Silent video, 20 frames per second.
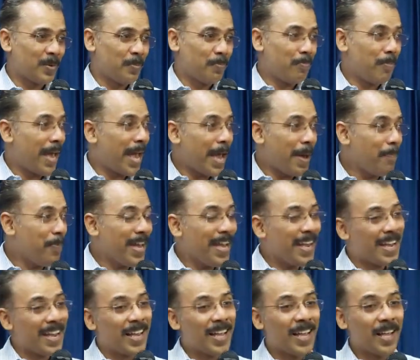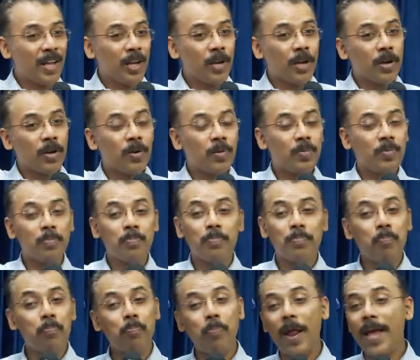Maybe
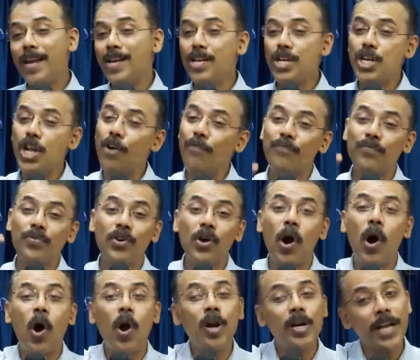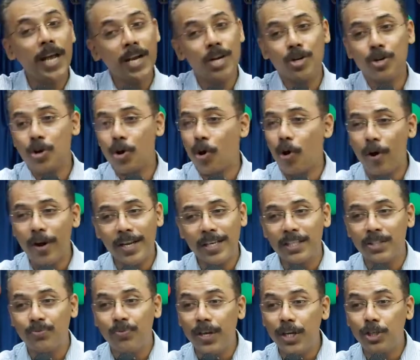plenty of golden
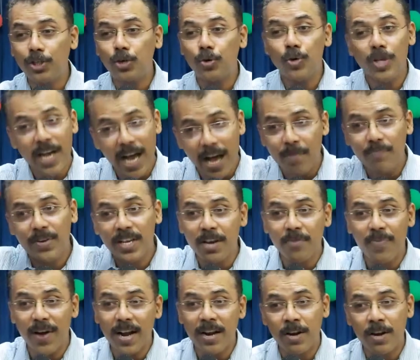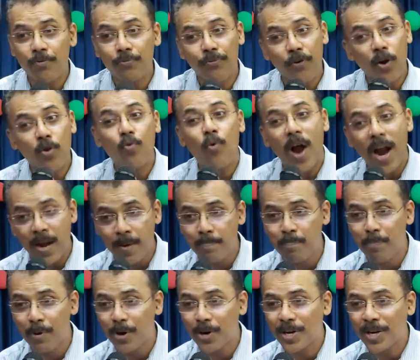coins we should have given for
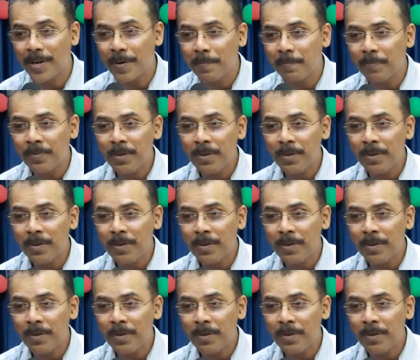one book.